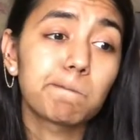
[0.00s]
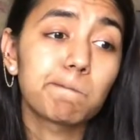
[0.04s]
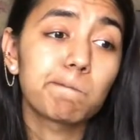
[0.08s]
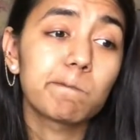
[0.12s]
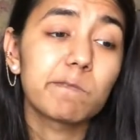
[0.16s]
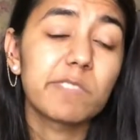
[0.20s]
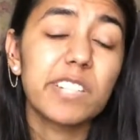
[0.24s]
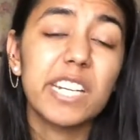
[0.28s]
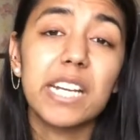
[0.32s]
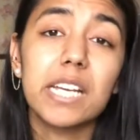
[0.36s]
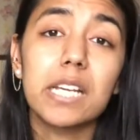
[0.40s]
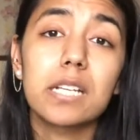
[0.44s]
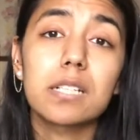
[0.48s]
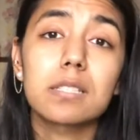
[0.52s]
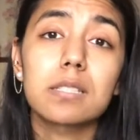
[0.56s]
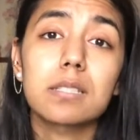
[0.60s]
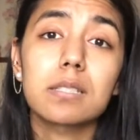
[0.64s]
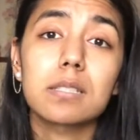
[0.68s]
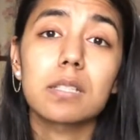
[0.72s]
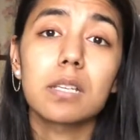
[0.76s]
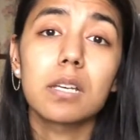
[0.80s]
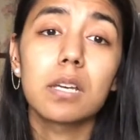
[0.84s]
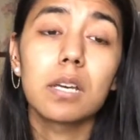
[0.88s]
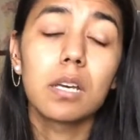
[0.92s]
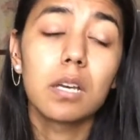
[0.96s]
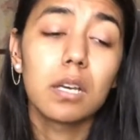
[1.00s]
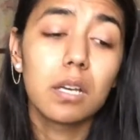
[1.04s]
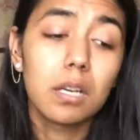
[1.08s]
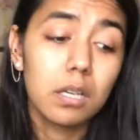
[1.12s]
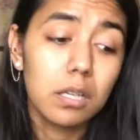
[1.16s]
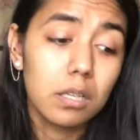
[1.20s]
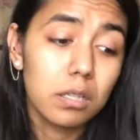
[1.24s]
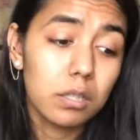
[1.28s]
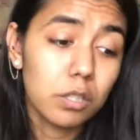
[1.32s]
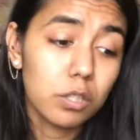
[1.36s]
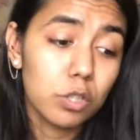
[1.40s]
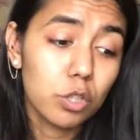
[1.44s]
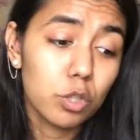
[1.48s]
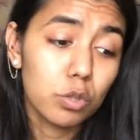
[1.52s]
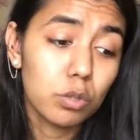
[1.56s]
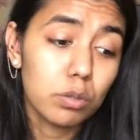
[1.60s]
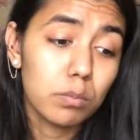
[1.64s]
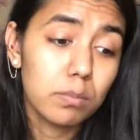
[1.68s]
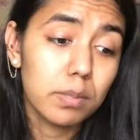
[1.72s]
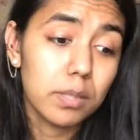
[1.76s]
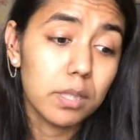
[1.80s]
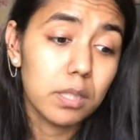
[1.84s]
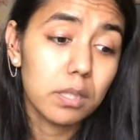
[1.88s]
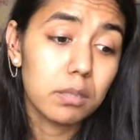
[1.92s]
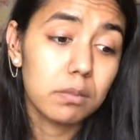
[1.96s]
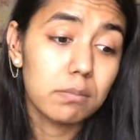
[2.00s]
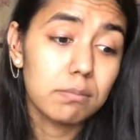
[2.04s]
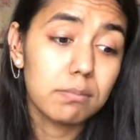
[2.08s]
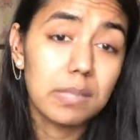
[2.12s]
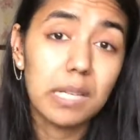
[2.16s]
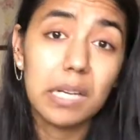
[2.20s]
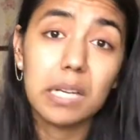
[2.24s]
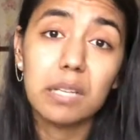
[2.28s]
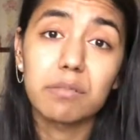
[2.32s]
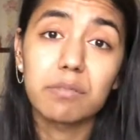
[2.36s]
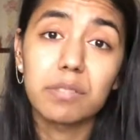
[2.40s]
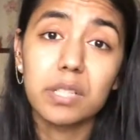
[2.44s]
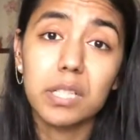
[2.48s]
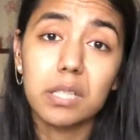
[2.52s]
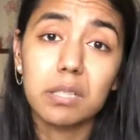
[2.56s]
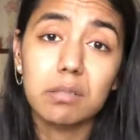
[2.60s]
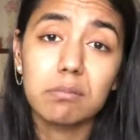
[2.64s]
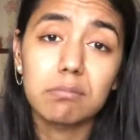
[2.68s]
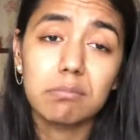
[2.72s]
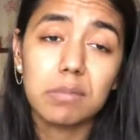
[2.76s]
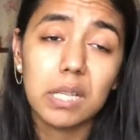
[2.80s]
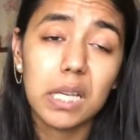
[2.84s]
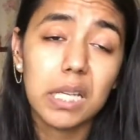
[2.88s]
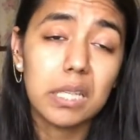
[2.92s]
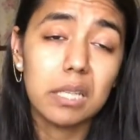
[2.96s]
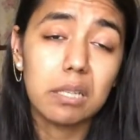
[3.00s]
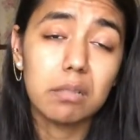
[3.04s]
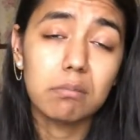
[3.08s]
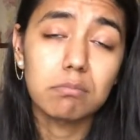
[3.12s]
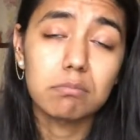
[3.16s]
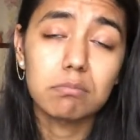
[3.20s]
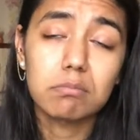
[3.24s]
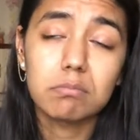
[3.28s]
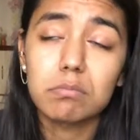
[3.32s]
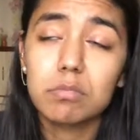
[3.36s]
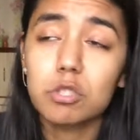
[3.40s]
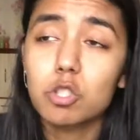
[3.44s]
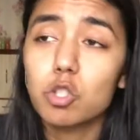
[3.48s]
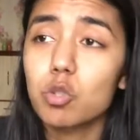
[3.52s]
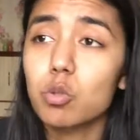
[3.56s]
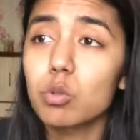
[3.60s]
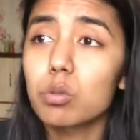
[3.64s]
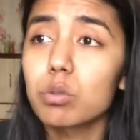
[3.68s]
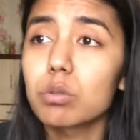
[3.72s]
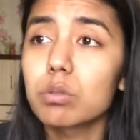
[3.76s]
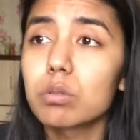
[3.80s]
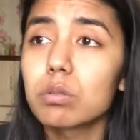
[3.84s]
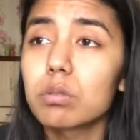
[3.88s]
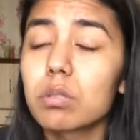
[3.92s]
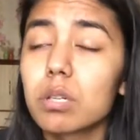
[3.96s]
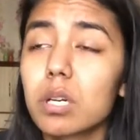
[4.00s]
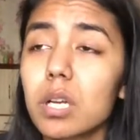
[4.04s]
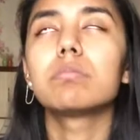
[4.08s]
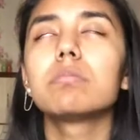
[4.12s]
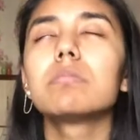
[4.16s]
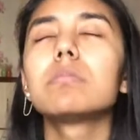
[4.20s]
FedEx, it could be delivery, any. So